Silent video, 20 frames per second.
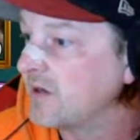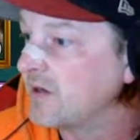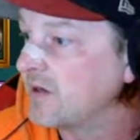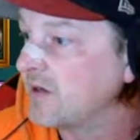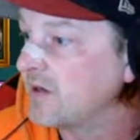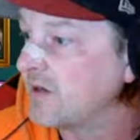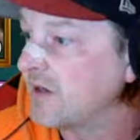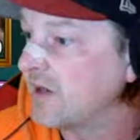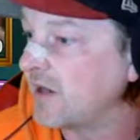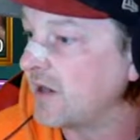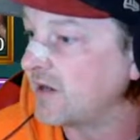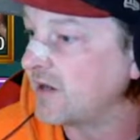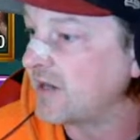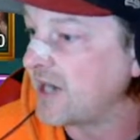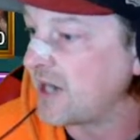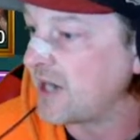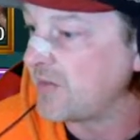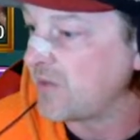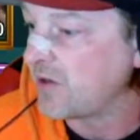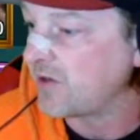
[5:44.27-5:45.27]

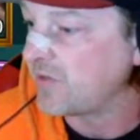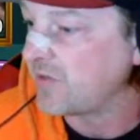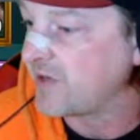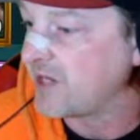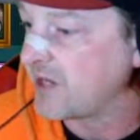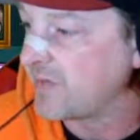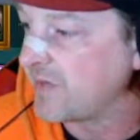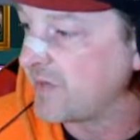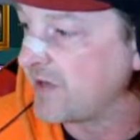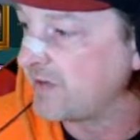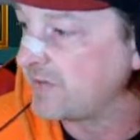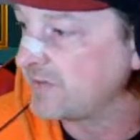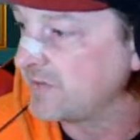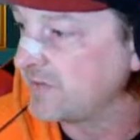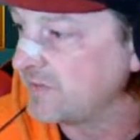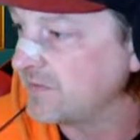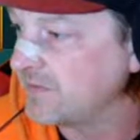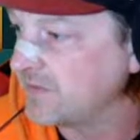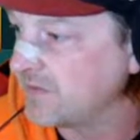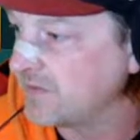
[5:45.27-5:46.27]
Kymar, you come in,
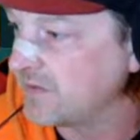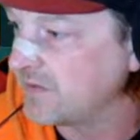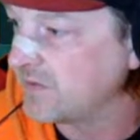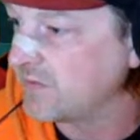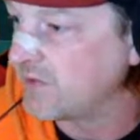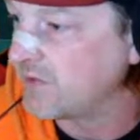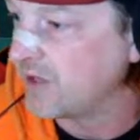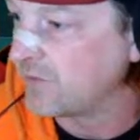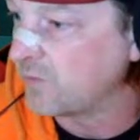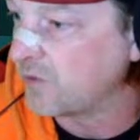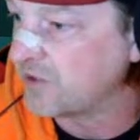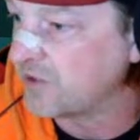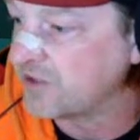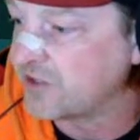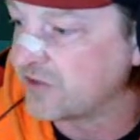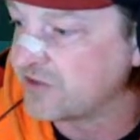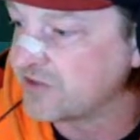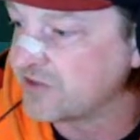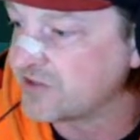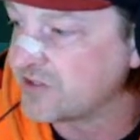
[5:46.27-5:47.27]
round 1,
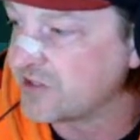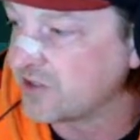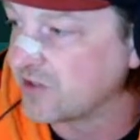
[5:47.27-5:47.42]
don't use Seal of